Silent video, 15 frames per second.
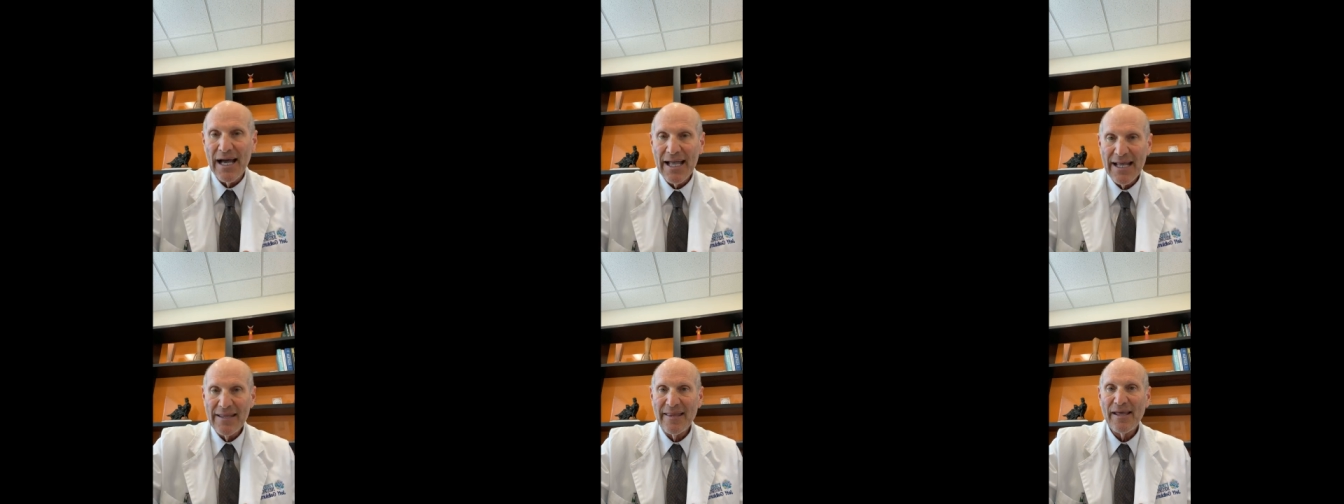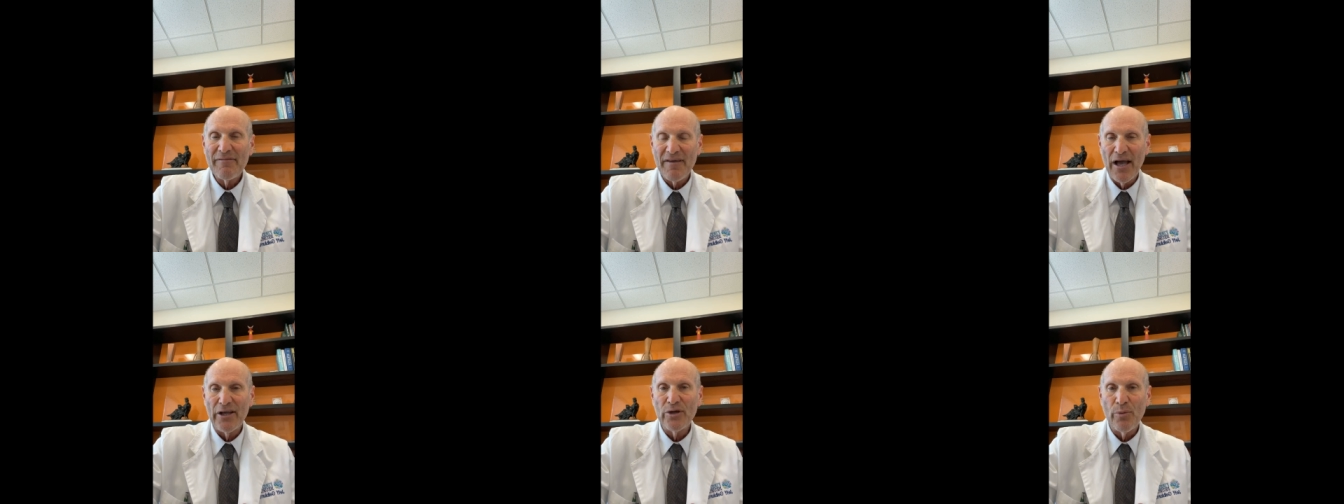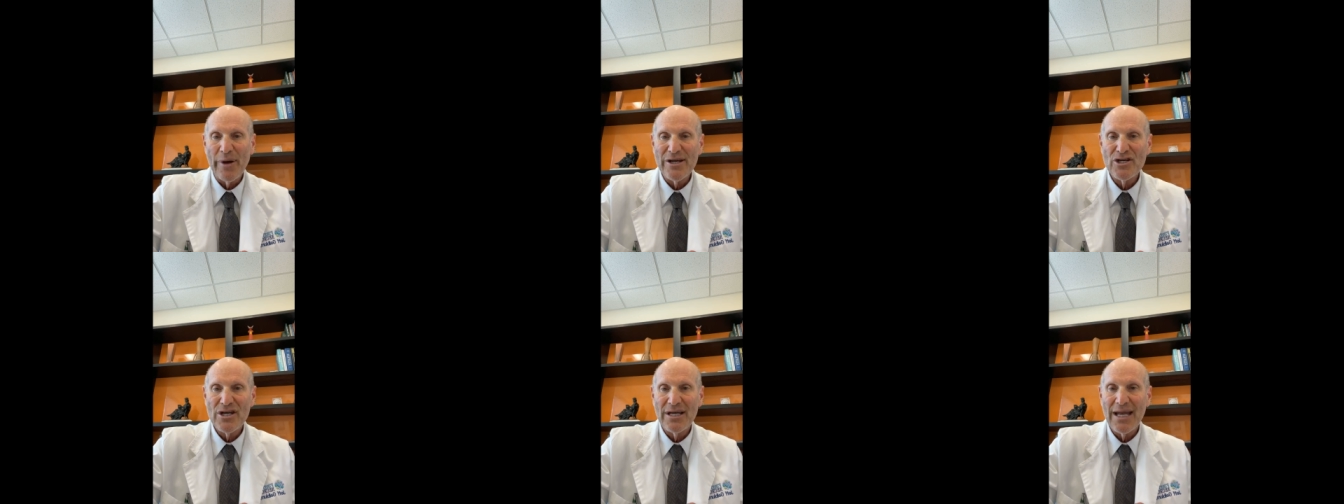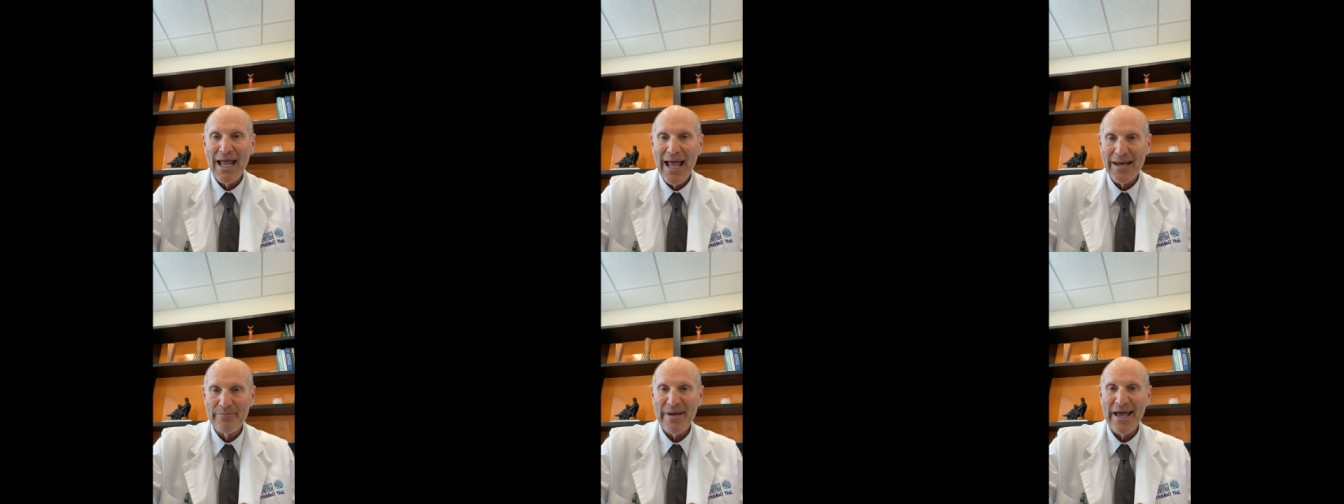uh, in the
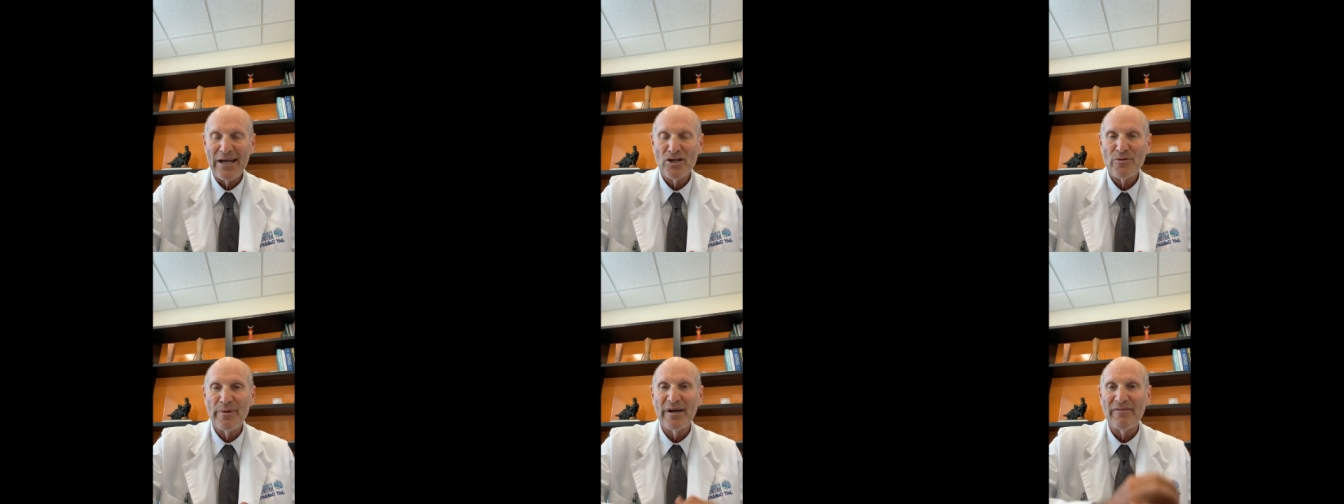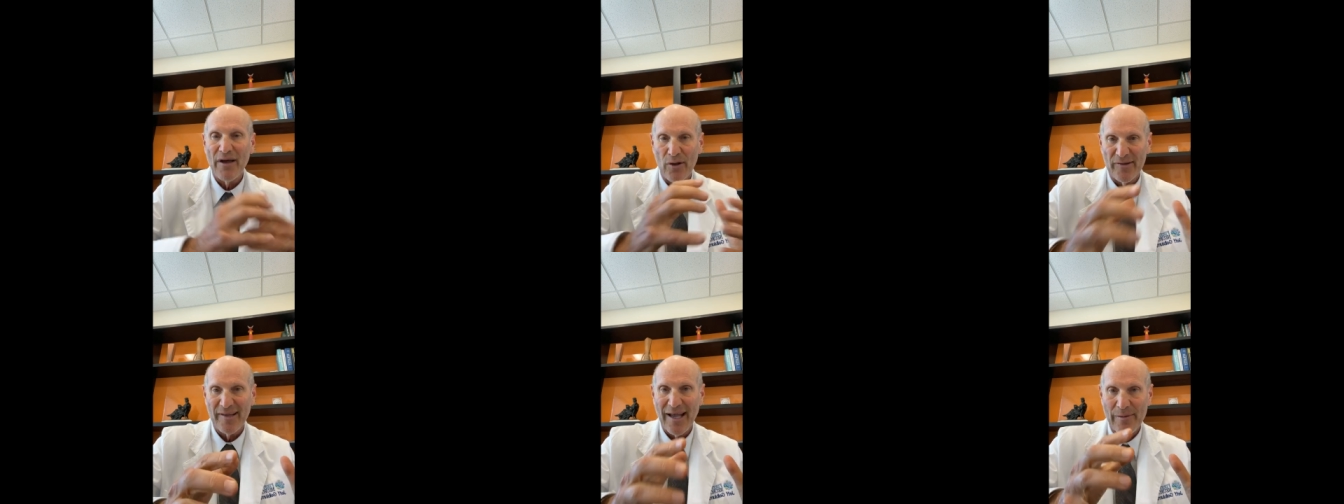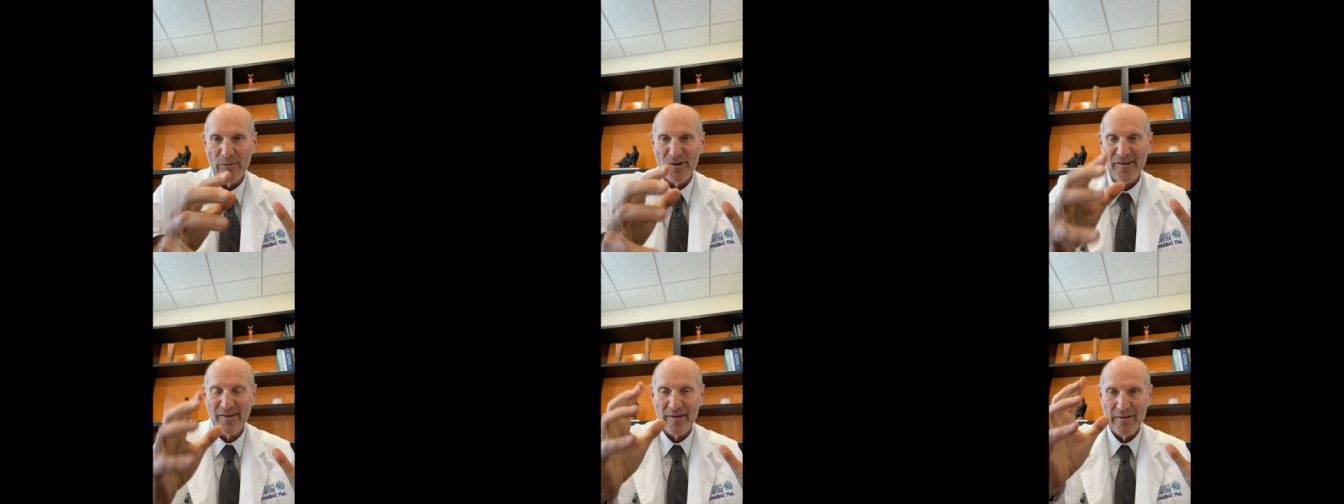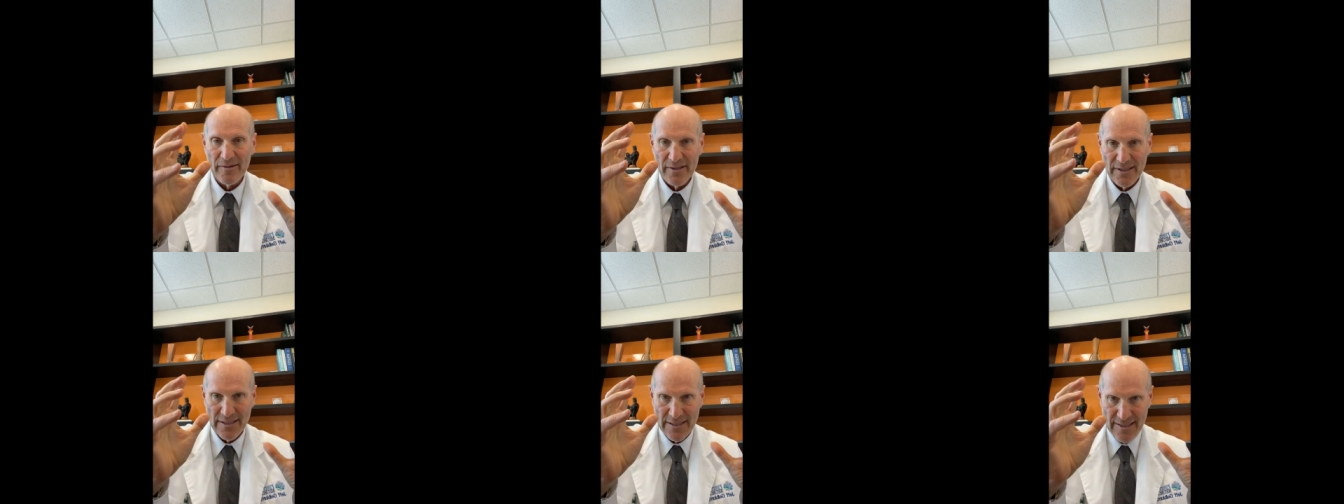evaluation and management of Alzheimer's
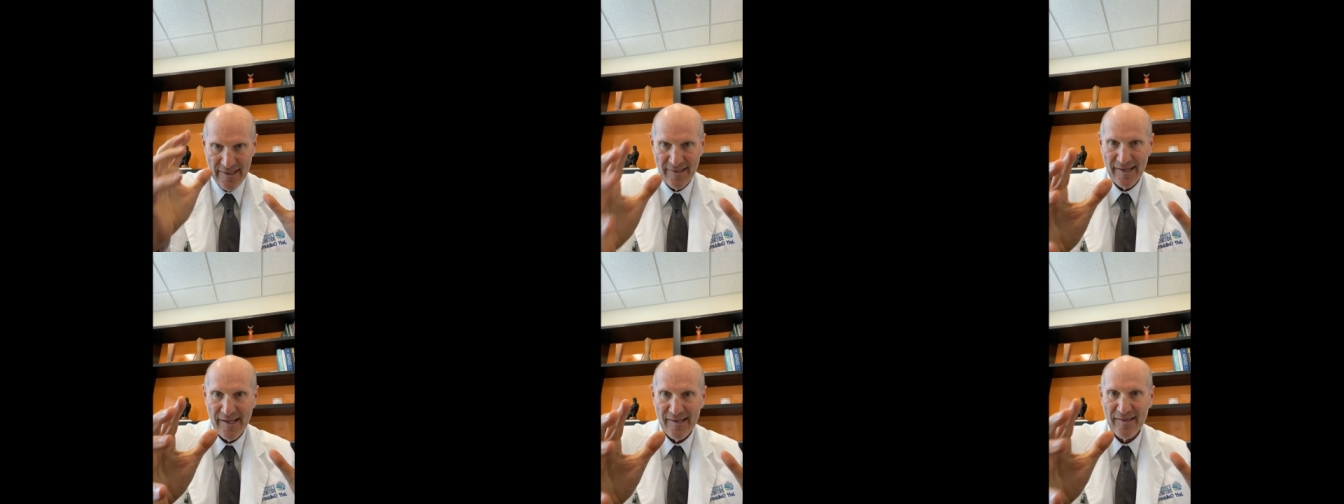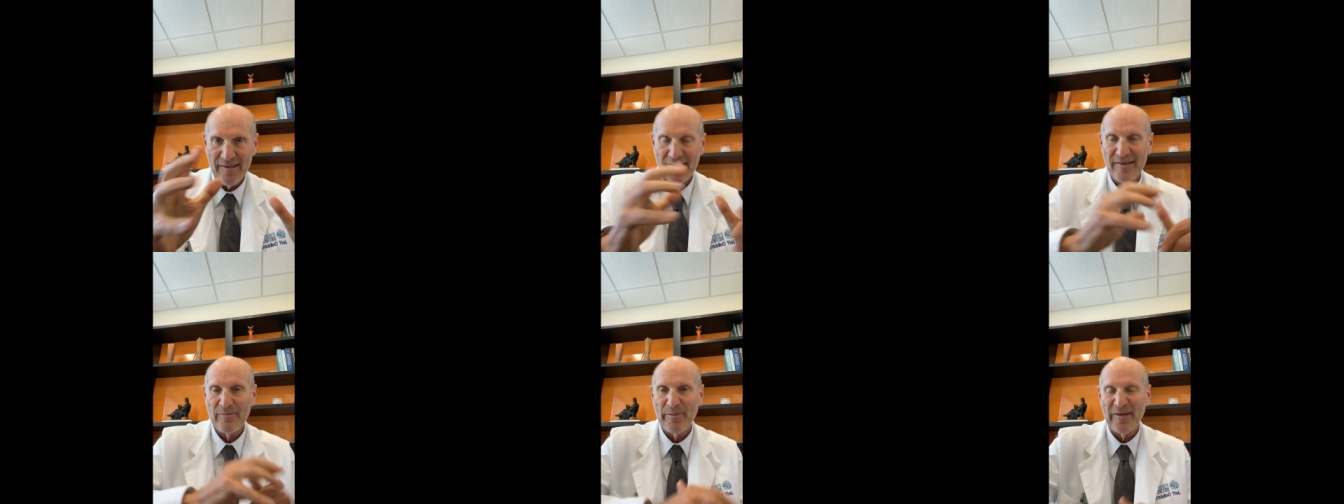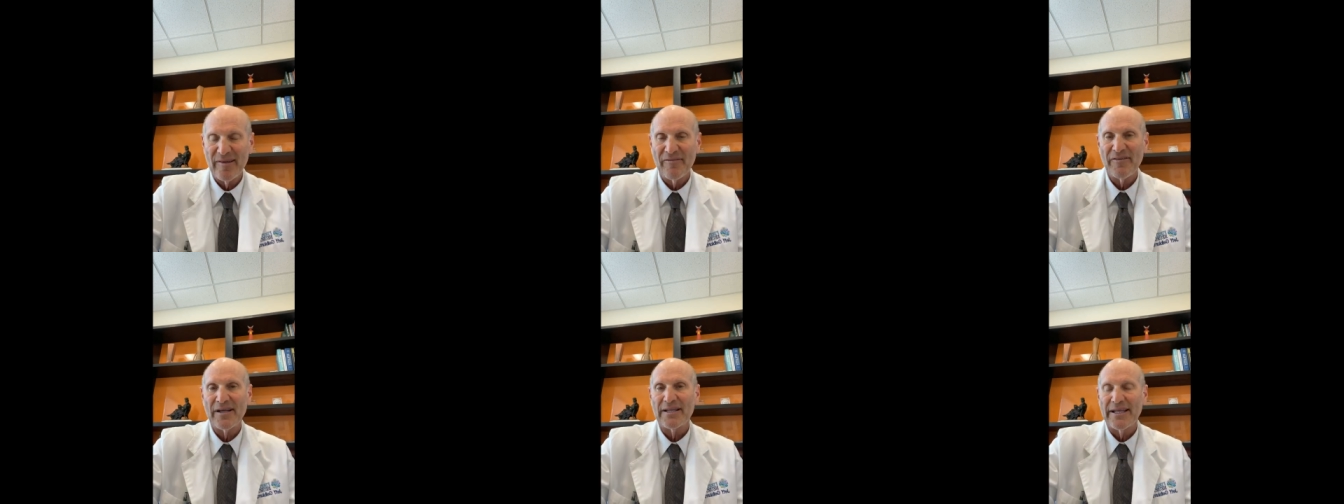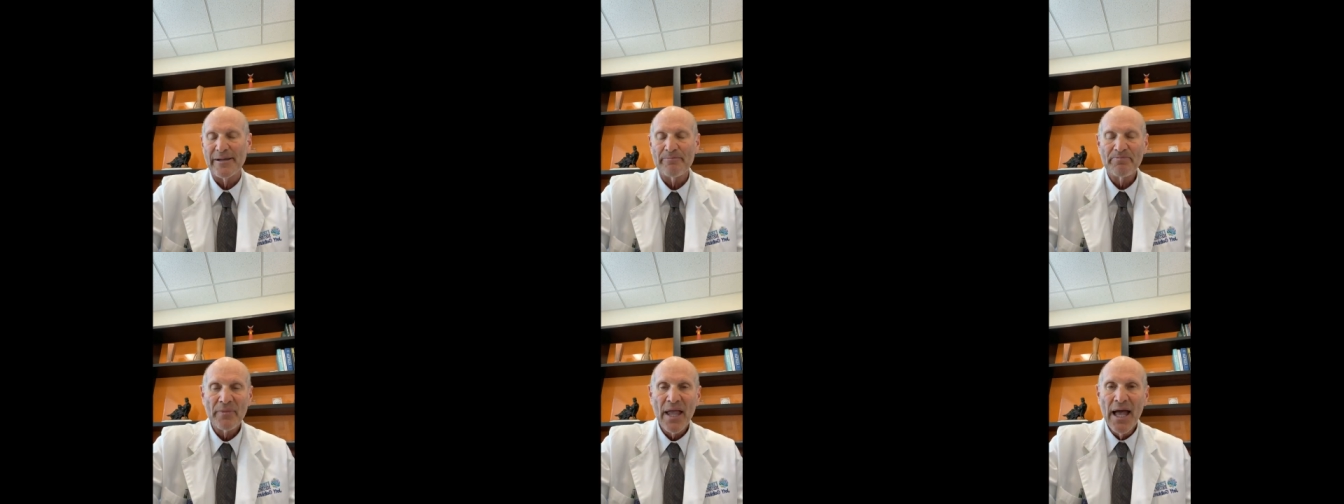disease
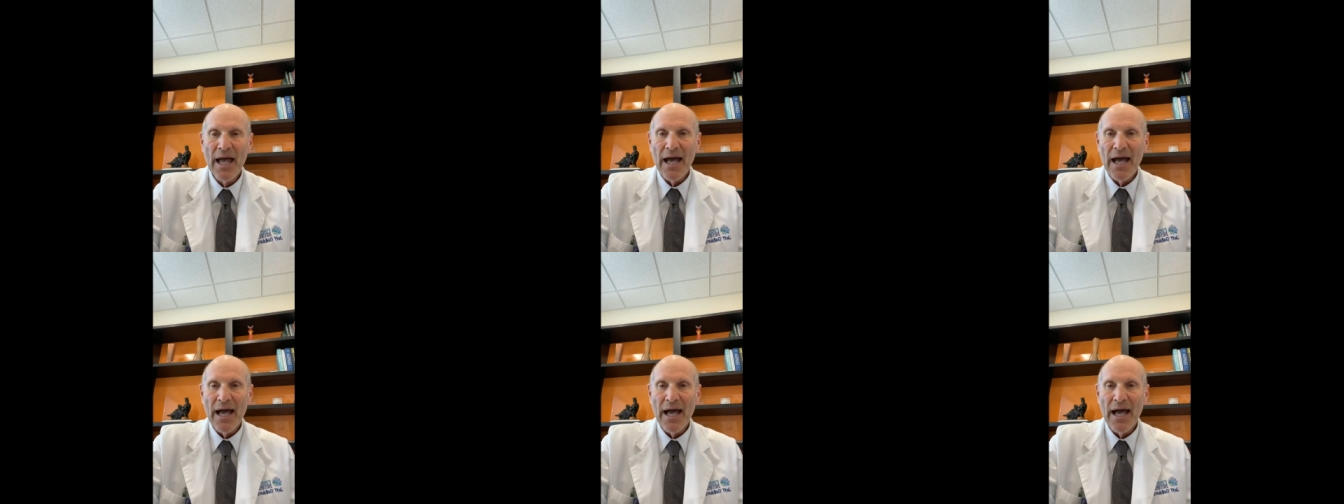specifically.